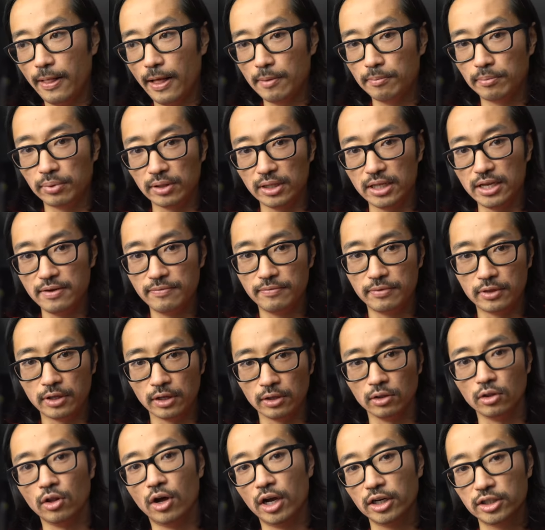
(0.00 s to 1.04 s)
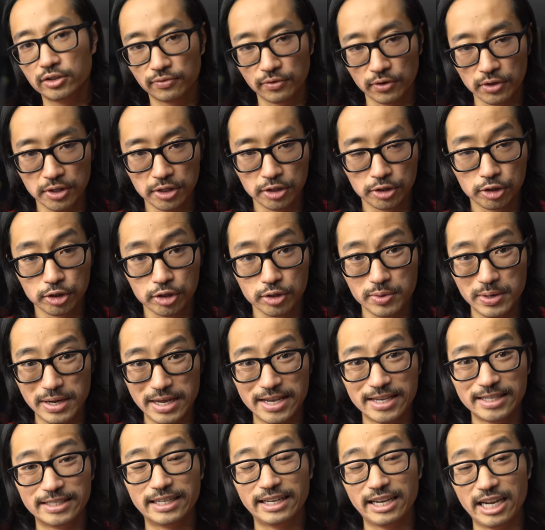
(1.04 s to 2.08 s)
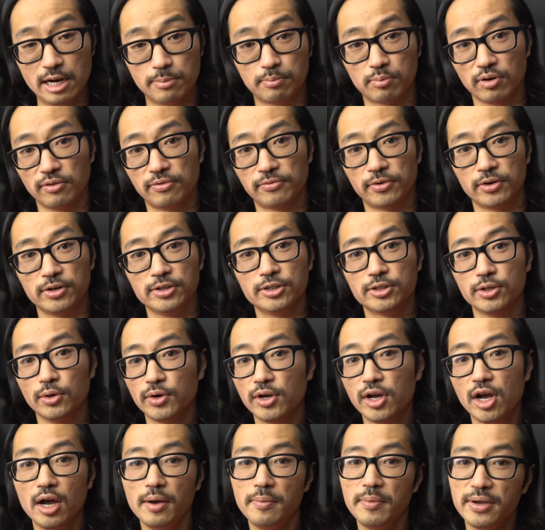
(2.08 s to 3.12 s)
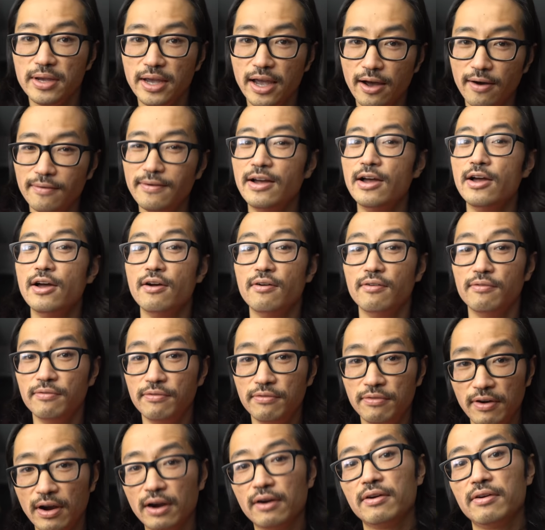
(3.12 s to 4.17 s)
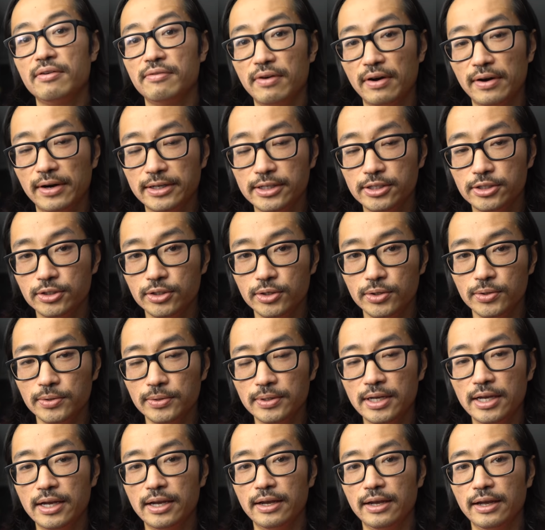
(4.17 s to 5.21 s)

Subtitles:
I believe the launch for this shoe is April 1st, so coming out very, very soon.